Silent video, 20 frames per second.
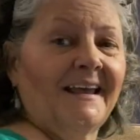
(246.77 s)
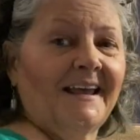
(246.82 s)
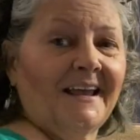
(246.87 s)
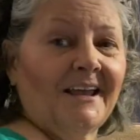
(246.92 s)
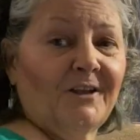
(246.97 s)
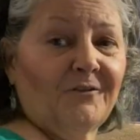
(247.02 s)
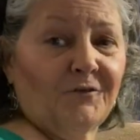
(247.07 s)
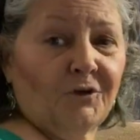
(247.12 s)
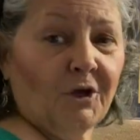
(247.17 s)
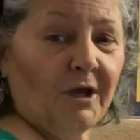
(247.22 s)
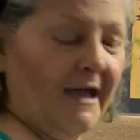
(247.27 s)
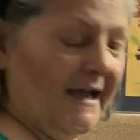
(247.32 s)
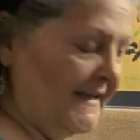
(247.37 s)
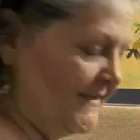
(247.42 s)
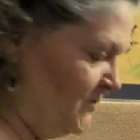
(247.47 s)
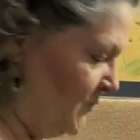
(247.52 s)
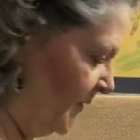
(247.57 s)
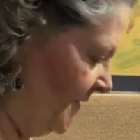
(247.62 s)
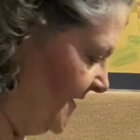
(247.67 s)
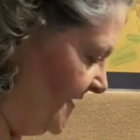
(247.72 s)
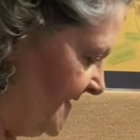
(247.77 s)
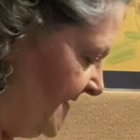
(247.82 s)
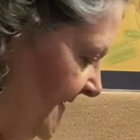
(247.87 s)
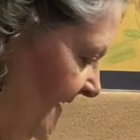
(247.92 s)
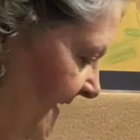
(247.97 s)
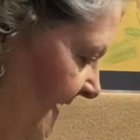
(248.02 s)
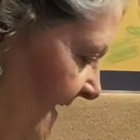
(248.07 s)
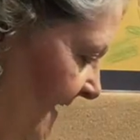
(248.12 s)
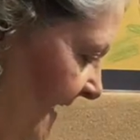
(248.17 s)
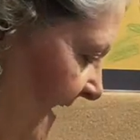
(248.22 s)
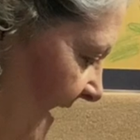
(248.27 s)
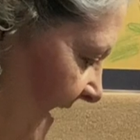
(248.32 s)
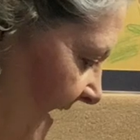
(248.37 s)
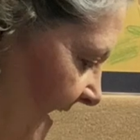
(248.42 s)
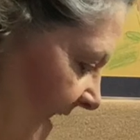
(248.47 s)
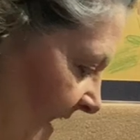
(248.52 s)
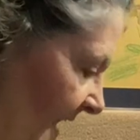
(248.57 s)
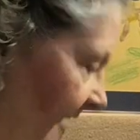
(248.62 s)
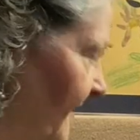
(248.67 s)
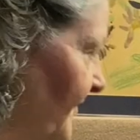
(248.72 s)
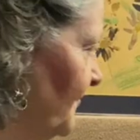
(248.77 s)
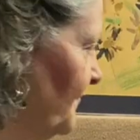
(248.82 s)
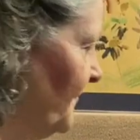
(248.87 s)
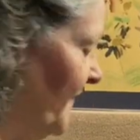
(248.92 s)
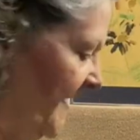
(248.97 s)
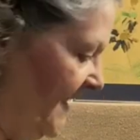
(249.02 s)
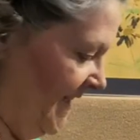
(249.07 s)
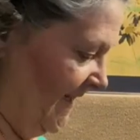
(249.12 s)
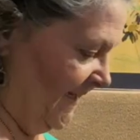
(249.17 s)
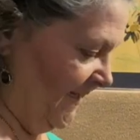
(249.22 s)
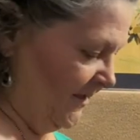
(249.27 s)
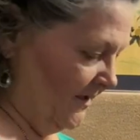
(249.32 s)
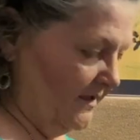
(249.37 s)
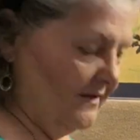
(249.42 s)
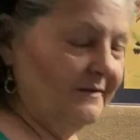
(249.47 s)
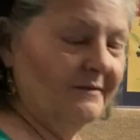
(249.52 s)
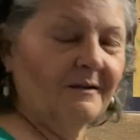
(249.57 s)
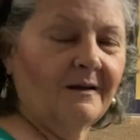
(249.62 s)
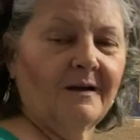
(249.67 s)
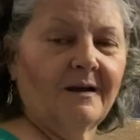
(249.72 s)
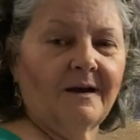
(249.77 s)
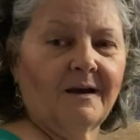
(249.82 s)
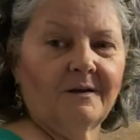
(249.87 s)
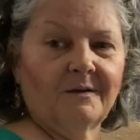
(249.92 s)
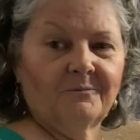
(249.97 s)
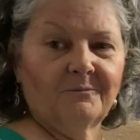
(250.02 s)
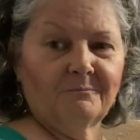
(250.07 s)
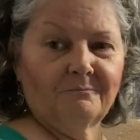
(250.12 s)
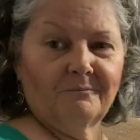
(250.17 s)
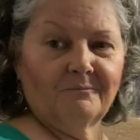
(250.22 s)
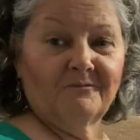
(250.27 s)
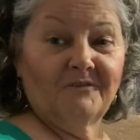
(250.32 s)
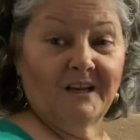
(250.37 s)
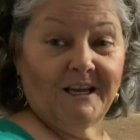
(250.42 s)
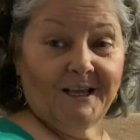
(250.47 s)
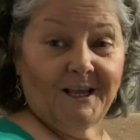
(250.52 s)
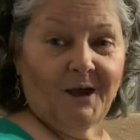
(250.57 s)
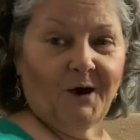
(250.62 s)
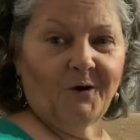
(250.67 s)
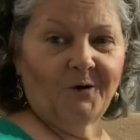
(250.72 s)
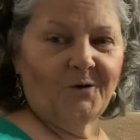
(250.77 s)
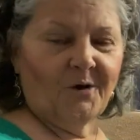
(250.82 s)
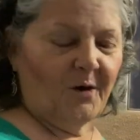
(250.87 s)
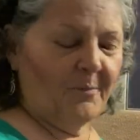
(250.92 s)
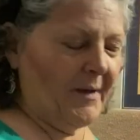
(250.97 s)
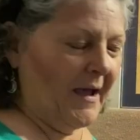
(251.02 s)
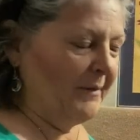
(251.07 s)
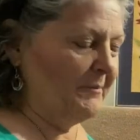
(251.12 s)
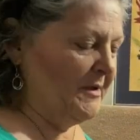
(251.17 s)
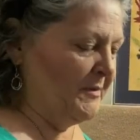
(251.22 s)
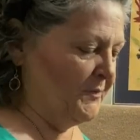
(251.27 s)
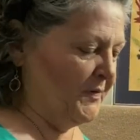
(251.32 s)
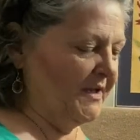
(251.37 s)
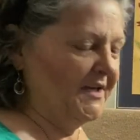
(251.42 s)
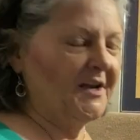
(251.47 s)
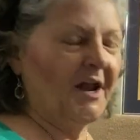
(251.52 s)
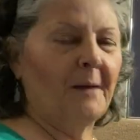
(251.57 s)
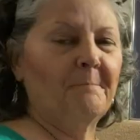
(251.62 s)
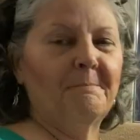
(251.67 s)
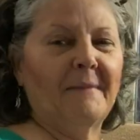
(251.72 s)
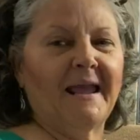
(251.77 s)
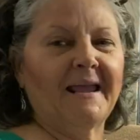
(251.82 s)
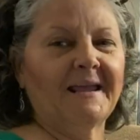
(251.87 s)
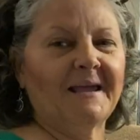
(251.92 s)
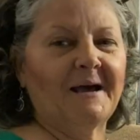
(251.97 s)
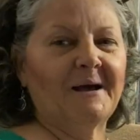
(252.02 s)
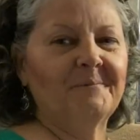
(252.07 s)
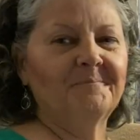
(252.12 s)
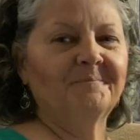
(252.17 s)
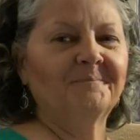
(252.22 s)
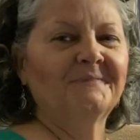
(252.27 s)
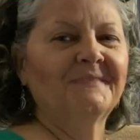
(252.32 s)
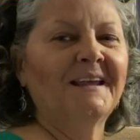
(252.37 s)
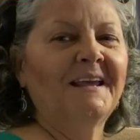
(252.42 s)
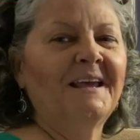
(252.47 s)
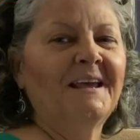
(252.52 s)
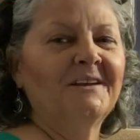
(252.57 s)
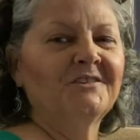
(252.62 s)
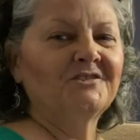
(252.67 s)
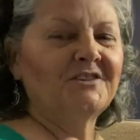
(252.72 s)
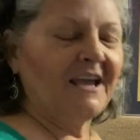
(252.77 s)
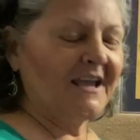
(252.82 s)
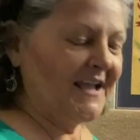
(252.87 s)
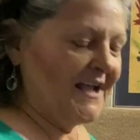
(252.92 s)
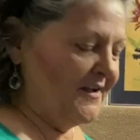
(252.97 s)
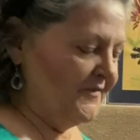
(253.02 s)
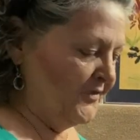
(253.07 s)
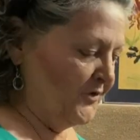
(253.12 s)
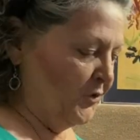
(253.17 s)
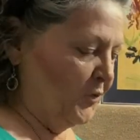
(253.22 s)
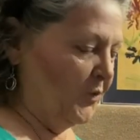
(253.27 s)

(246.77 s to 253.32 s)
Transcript: If you guys want to see a funny video about me putting on makeup, check out the